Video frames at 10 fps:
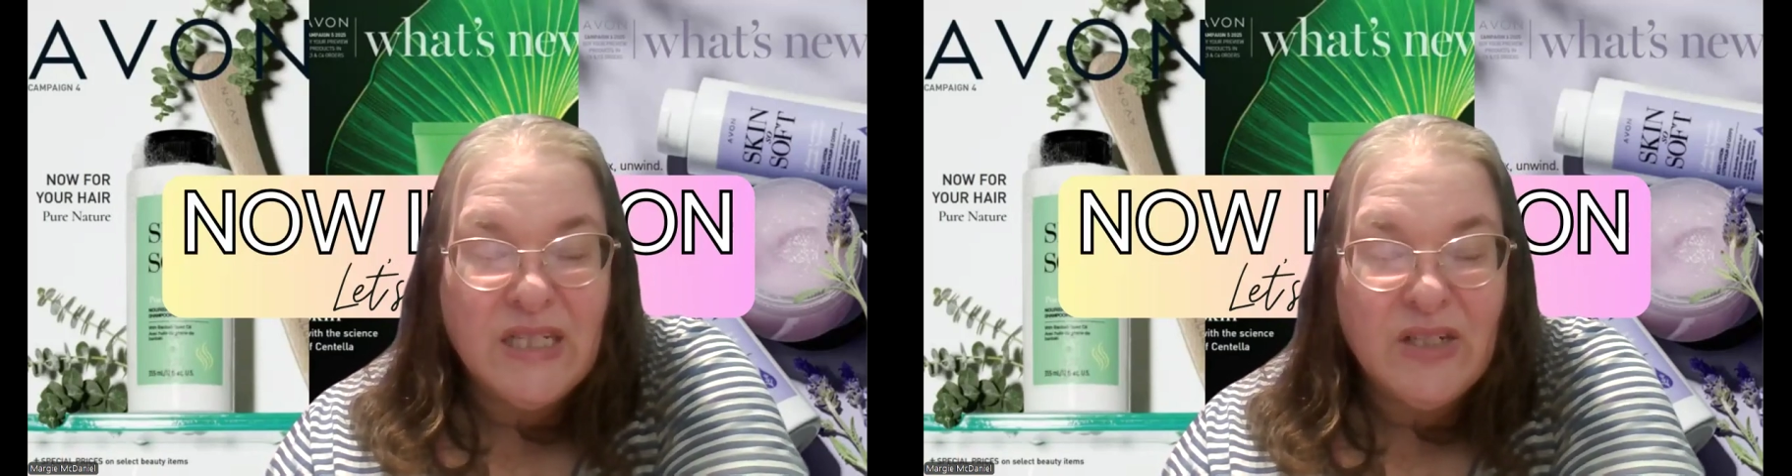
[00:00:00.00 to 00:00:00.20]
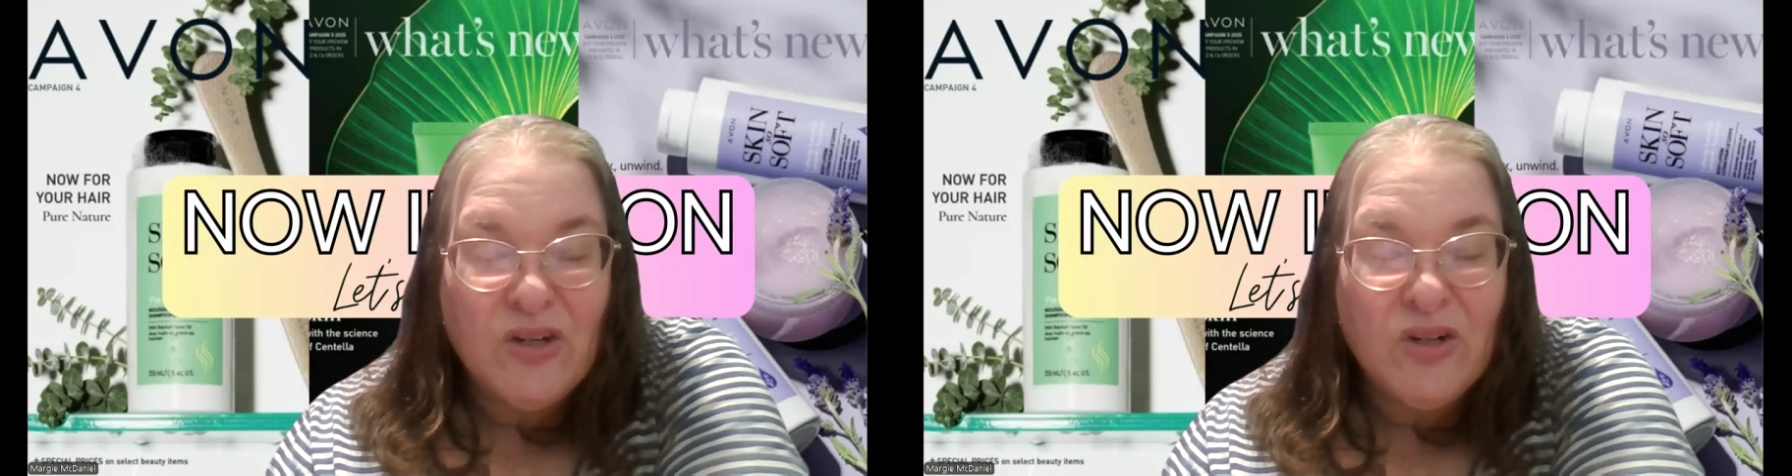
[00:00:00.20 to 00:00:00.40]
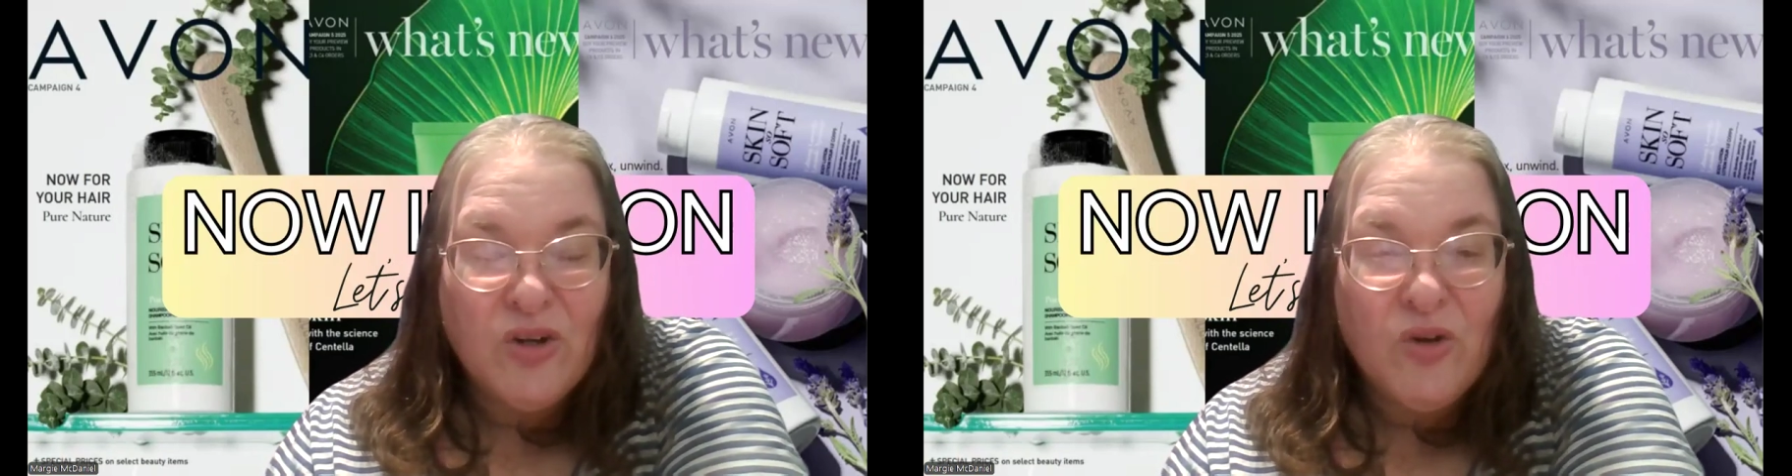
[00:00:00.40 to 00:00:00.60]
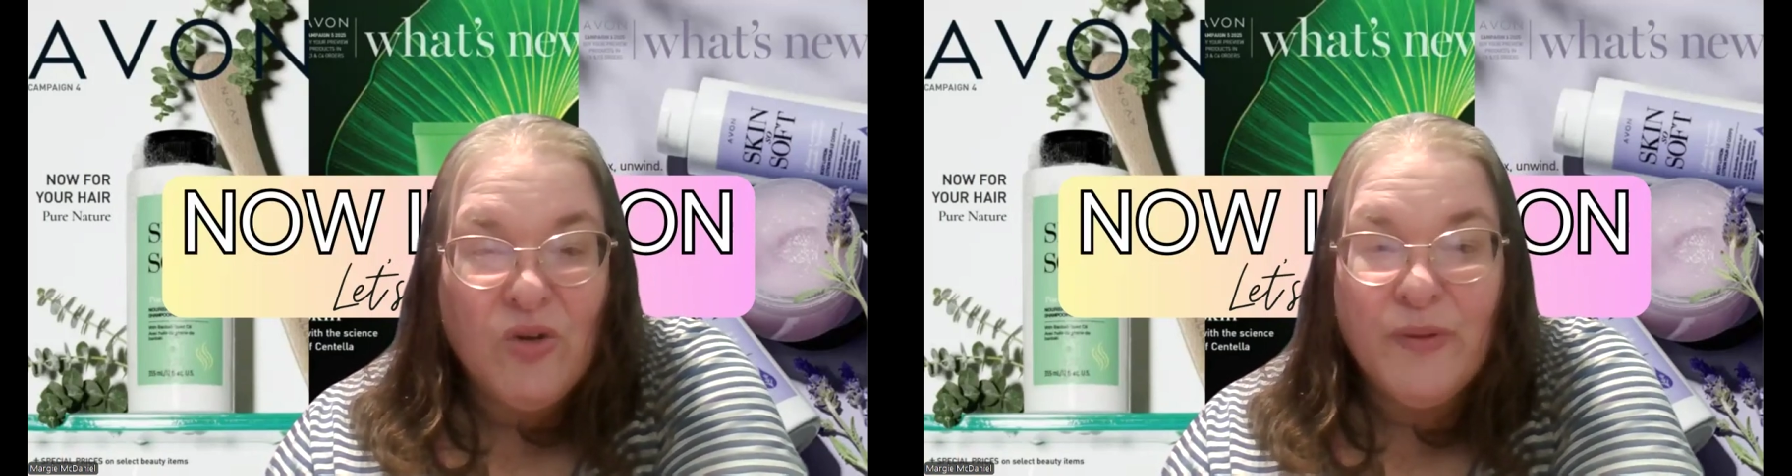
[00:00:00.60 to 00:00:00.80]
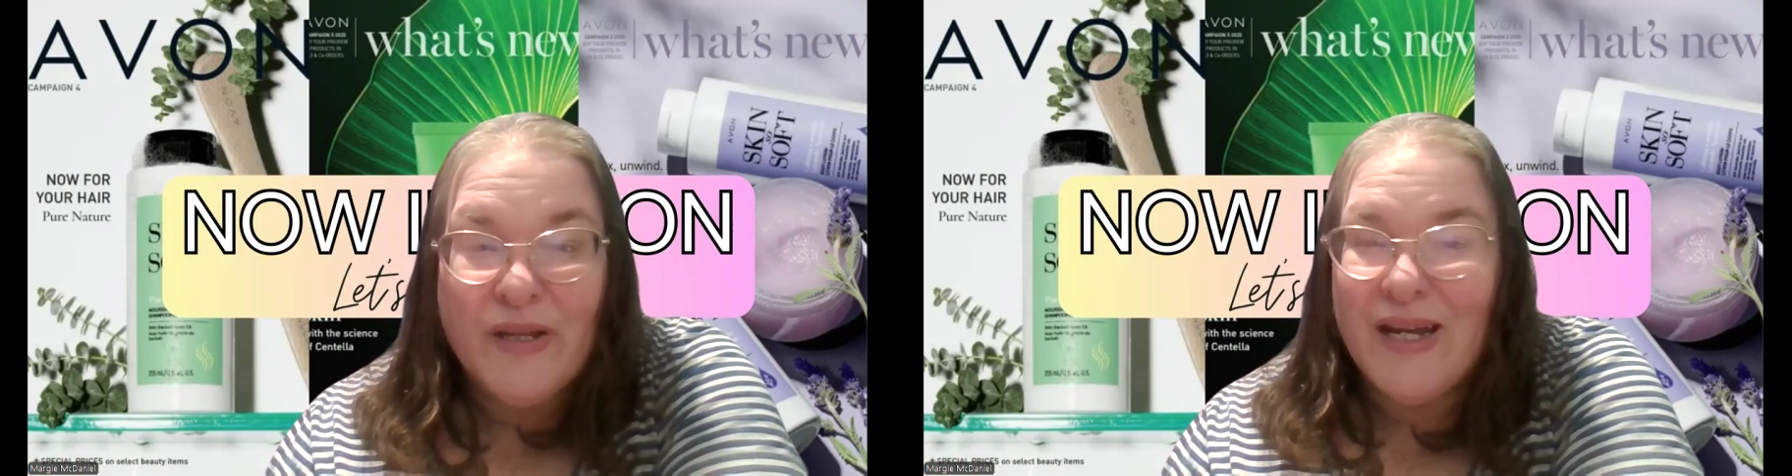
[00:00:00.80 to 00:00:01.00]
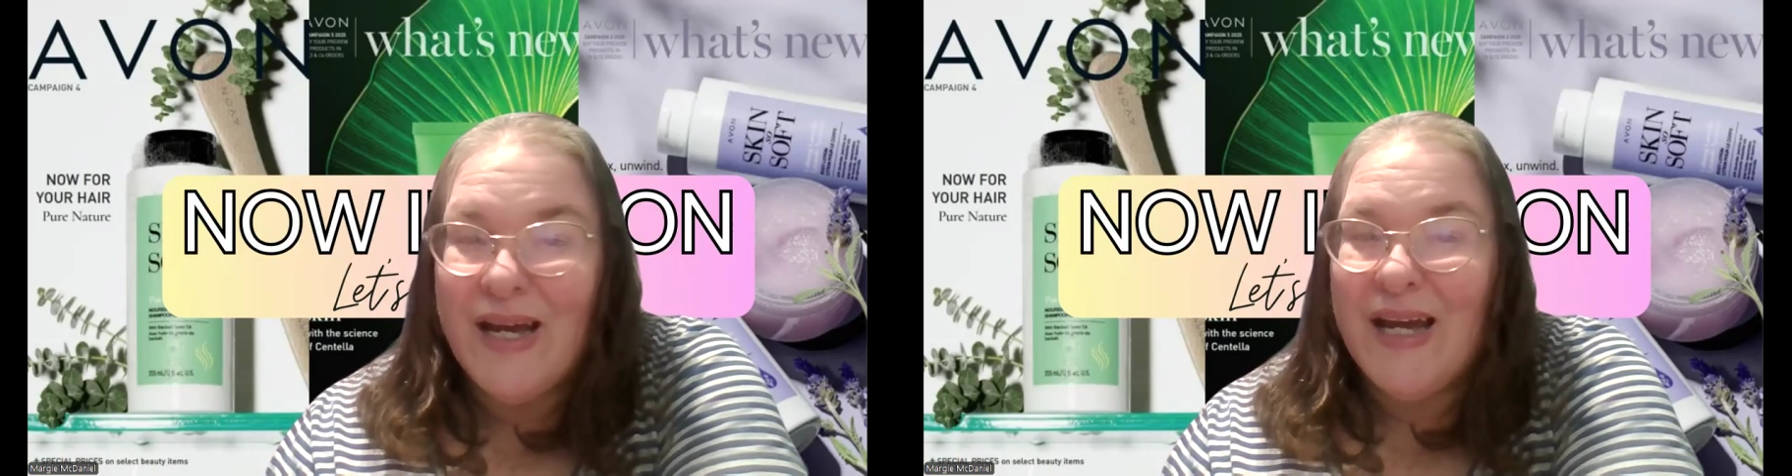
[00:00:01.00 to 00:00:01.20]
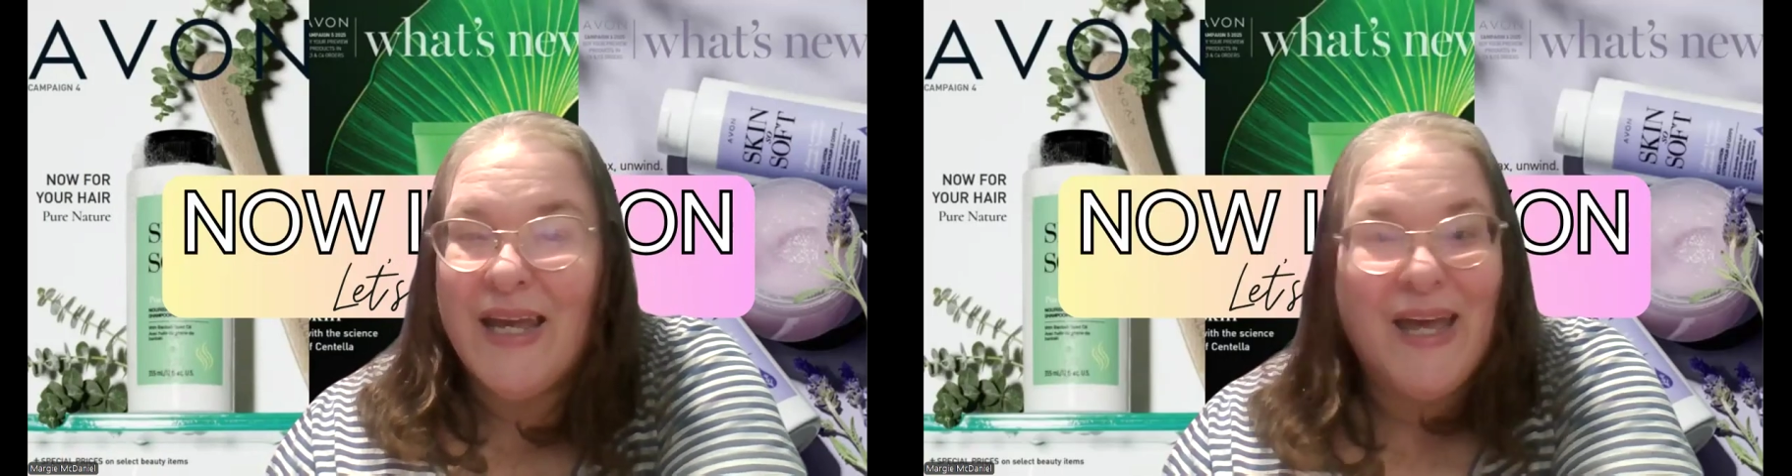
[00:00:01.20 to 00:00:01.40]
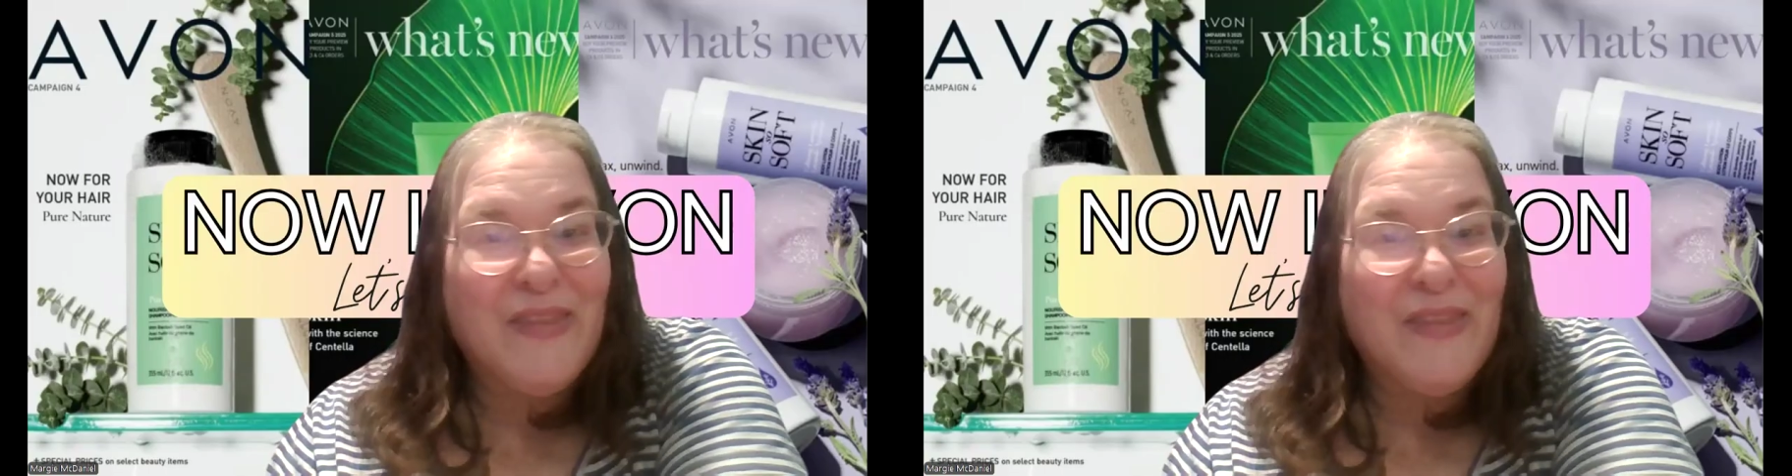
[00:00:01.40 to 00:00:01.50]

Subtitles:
hit our goal, but I